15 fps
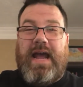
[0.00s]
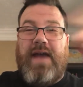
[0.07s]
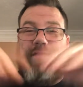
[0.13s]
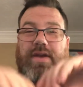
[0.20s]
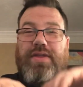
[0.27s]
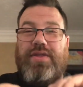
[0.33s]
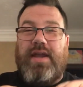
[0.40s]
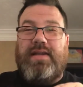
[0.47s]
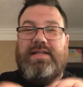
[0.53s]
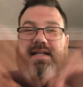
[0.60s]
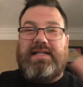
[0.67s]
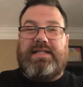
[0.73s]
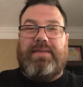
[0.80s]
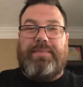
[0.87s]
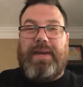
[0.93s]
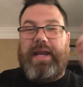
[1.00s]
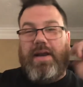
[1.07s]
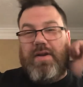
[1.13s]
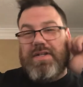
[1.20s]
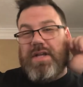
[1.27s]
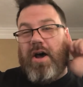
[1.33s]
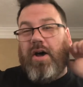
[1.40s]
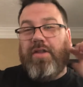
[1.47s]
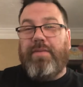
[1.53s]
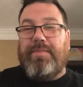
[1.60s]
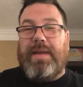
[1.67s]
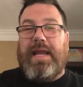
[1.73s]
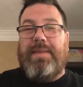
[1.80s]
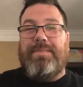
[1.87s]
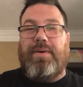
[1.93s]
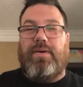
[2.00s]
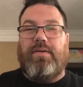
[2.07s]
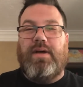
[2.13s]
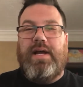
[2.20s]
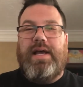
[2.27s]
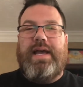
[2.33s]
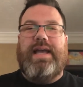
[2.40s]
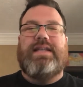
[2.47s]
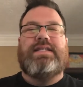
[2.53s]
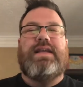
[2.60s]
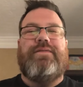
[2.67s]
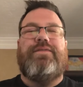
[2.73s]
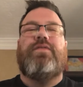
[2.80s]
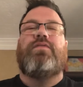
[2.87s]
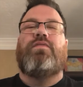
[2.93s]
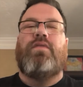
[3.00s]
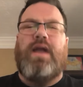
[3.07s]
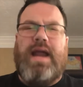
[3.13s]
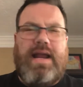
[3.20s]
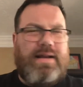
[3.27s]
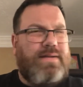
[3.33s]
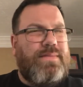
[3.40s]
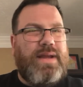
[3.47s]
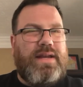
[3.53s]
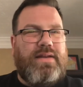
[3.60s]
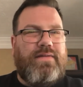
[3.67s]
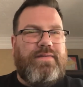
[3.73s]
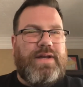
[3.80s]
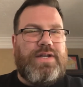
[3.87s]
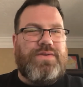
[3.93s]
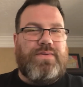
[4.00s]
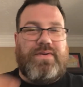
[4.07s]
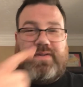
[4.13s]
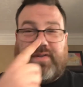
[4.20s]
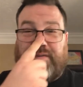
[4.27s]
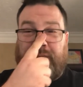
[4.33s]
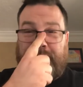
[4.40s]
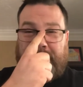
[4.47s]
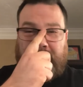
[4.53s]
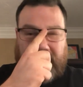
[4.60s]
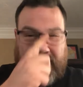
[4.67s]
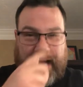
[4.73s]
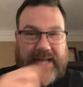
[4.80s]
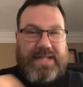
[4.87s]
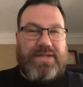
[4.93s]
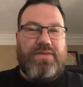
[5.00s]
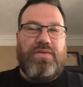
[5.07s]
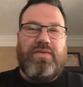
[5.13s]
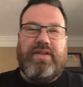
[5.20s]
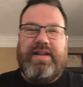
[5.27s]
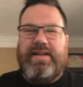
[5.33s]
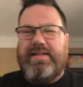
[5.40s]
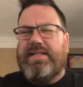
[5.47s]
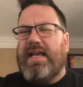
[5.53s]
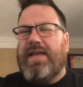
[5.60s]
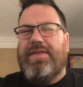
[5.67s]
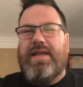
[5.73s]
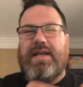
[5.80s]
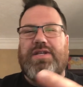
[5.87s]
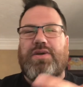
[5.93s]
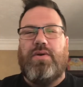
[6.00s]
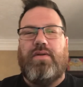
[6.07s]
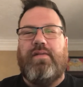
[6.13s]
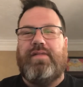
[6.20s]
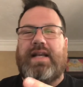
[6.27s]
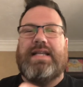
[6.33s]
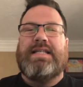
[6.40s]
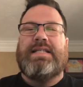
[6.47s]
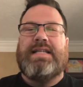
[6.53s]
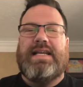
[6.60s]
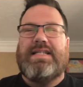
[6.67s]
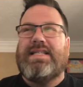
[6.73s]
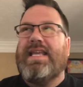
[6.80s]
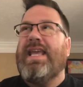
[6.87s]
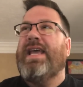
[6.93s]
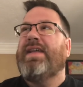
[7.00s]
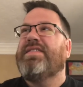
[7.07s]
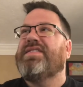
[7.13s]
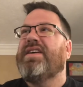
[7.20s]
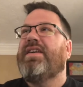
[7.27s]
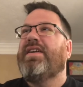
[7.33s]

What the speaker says: Everything disappears. All the people, except for random individuals from their high school. And it's, I think, a total of like 6 kids.